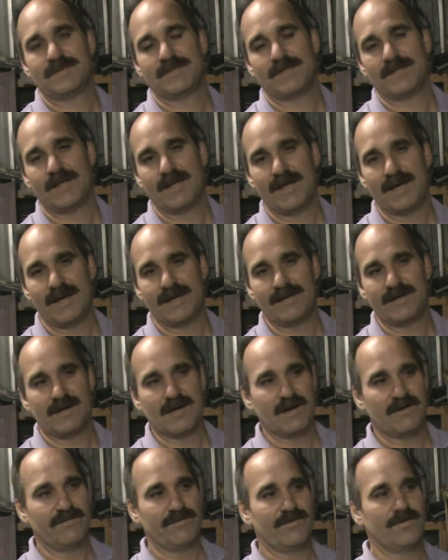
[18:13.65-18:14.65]
They had to
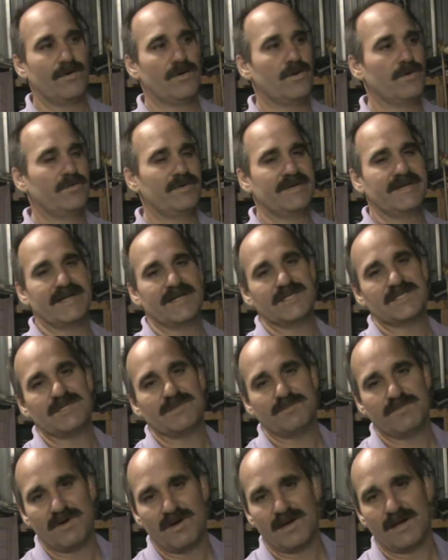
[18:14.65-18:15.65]
cover the whole
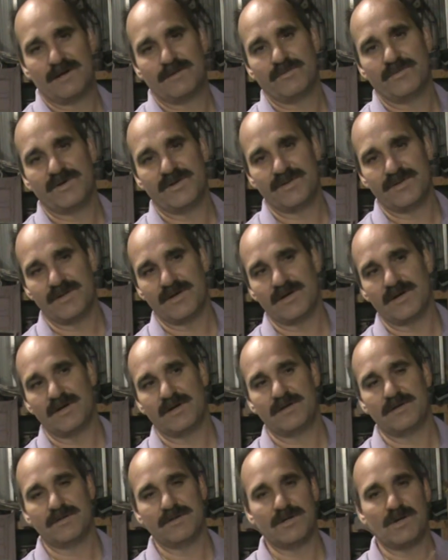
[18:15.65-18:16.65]
retention pond with
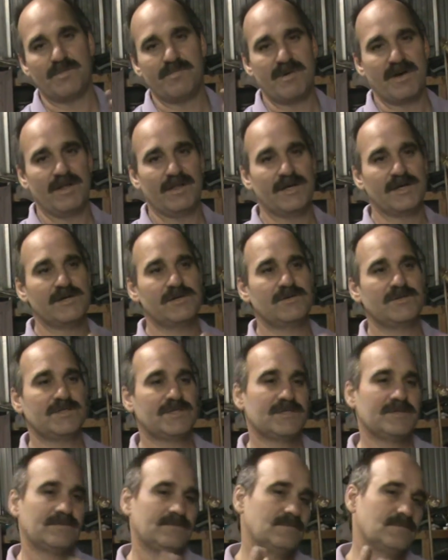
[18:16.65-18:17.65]
little
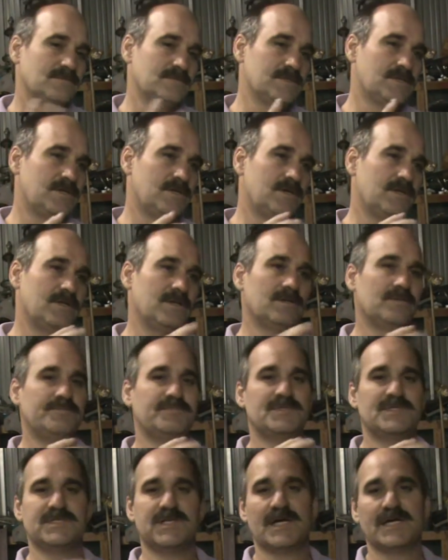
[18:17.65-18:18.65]
pillows,
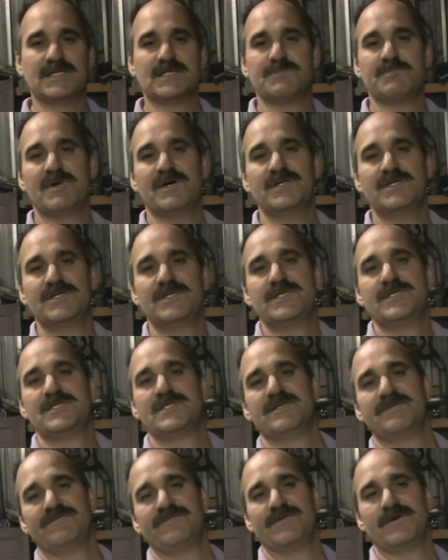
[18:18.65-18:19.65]
it's like sponges
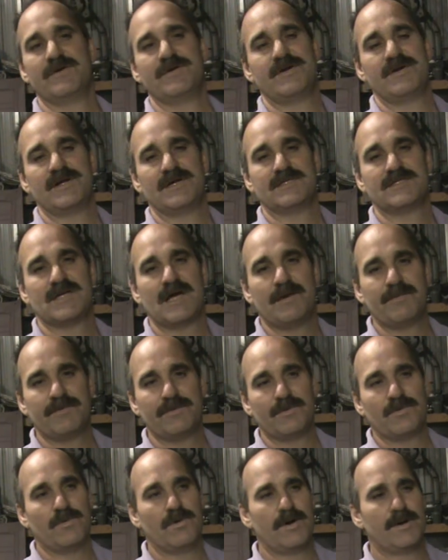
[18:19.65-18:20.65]
that floated on top of
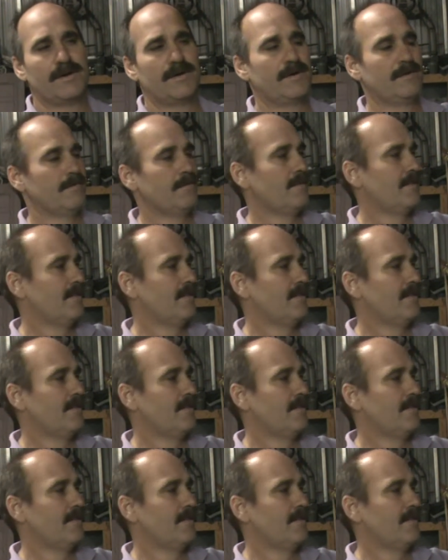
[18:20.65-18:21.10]
the water.